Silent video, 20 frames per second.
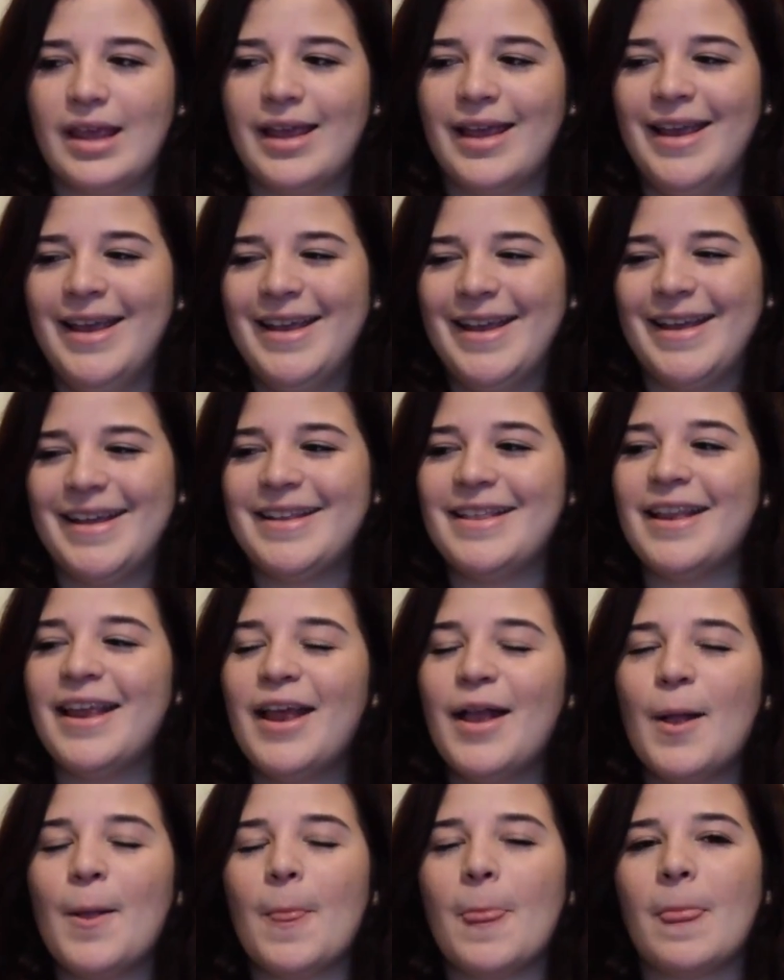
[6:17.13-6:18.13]
and
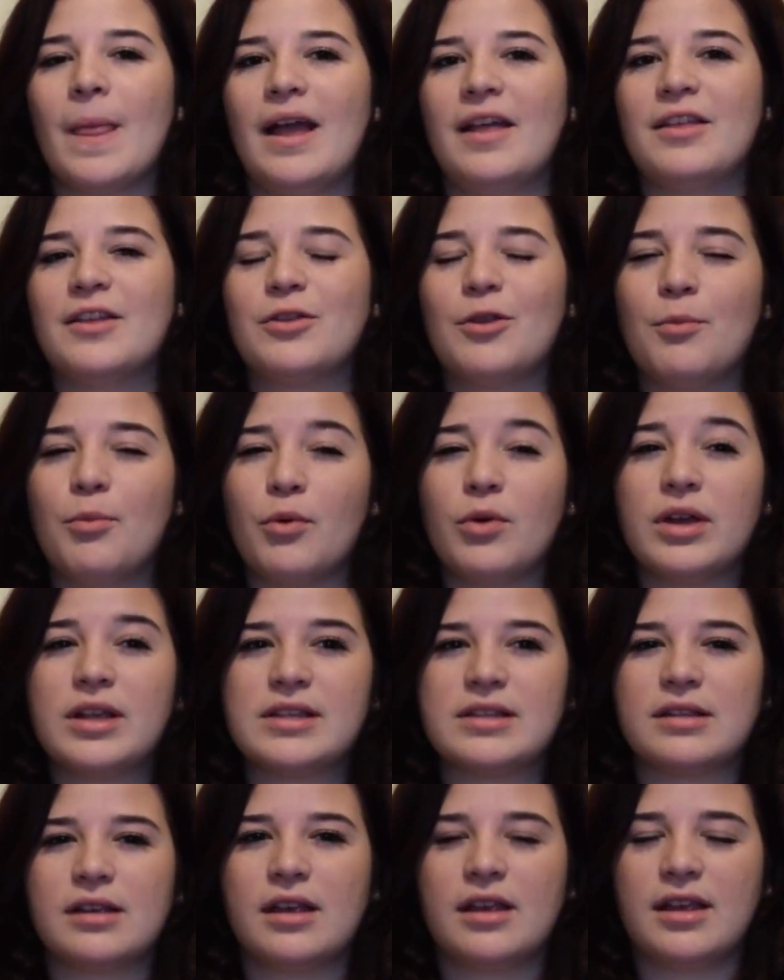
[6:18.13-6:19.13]
I think the boy
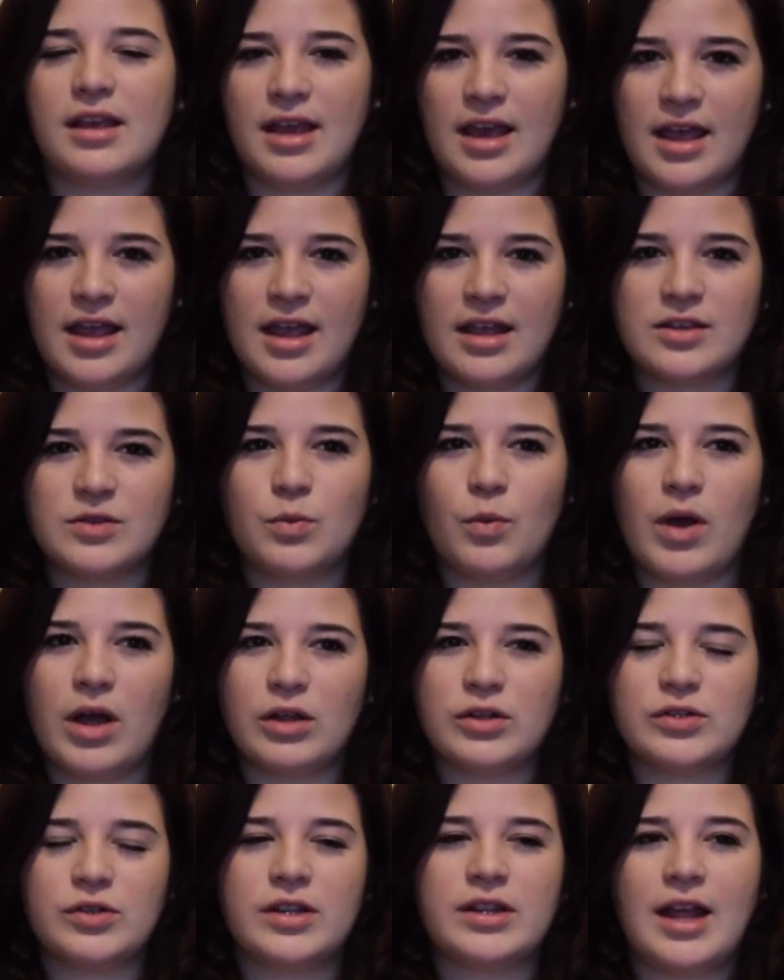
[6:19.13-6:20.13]
is gay as
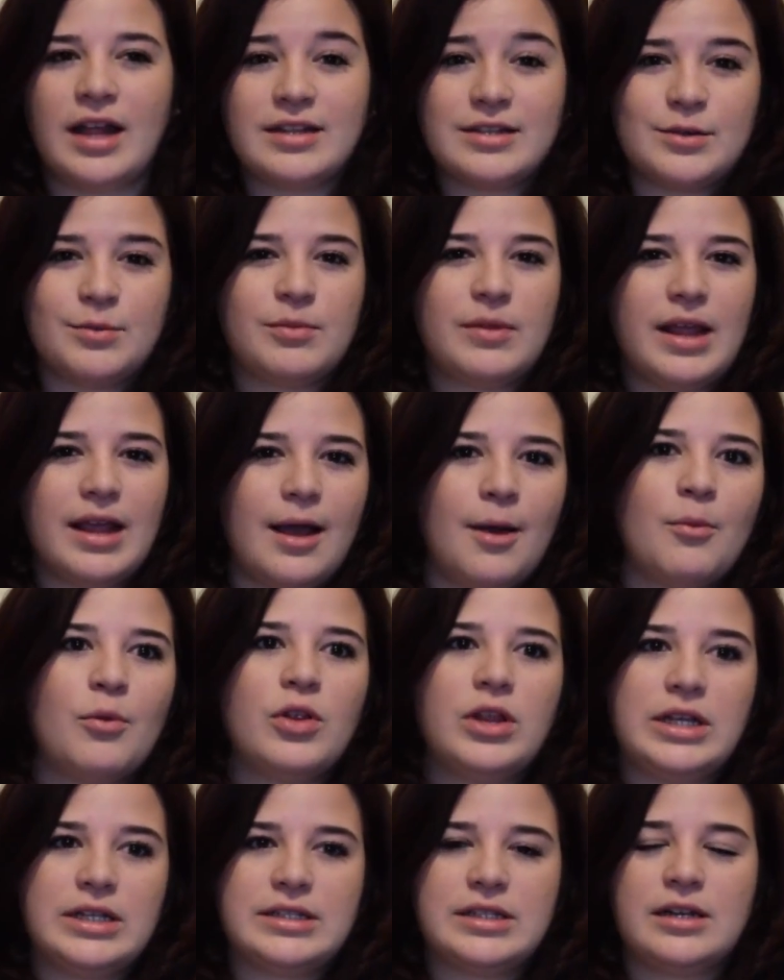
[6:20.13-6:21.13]
well, so like that's something I'm
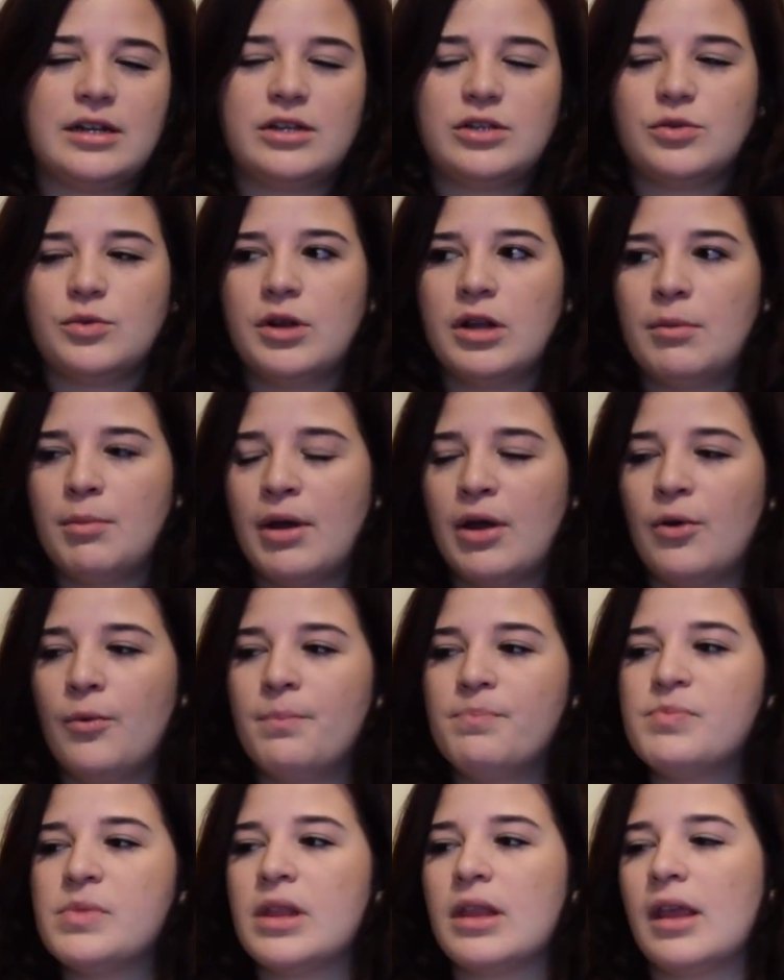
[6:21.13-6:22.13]
really excited to read about.